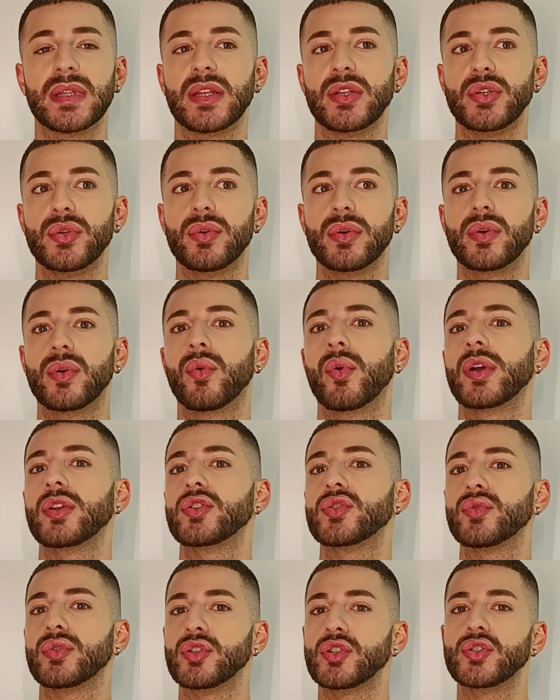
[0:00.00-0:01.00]
then you're going
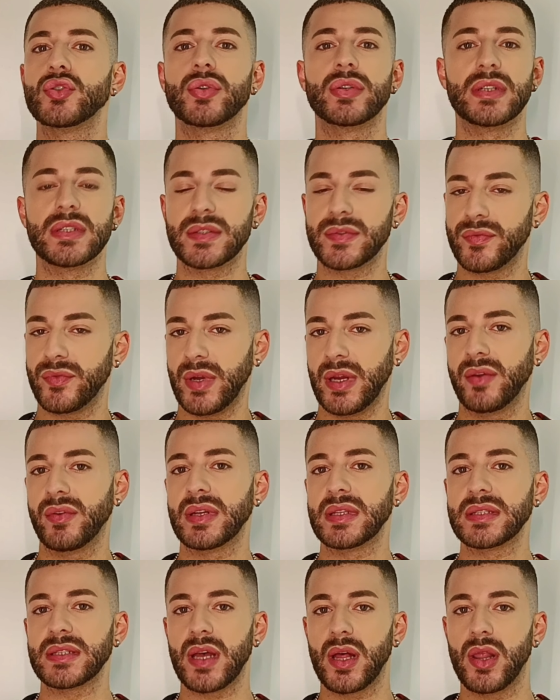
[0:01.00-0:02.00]
to enjoy this
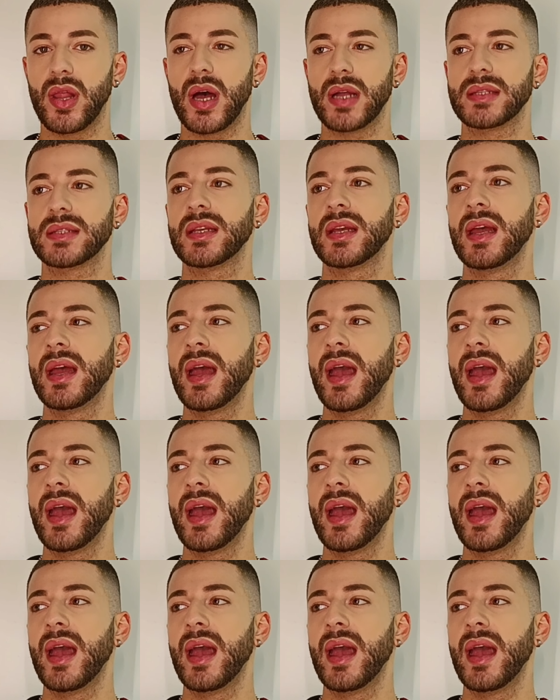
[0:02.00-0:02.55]
fragrance a lot.